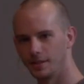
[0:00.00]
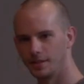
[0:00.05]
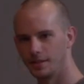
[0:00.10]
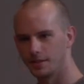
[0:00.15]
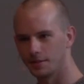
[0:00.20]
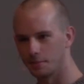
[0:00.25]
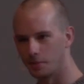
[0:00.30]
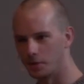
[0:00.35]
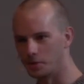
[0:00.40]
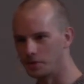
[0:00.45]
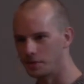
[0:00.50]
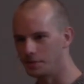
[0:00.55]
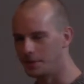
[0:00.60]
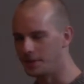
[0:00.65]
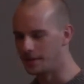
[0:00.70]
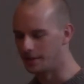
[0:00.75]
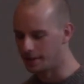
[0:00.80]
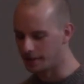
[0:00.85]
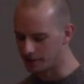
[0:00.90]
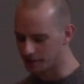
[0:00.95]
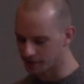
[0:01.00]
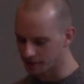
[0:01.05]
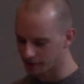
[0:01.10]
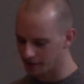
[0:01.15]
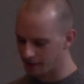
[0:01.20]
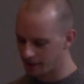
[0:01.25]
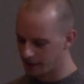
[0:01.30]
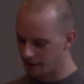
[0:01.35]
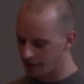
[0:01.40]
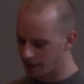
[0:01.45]
It's supposed to be this,
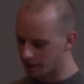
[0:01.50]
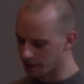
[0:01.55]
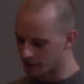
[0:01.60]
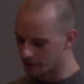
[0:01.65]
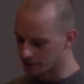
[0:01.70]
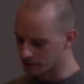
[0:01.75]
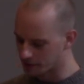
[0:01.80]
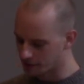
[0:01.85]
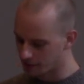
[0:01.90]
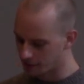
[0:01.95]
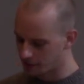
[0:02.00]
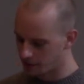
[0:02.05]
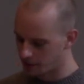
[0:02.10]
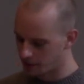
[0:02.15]
this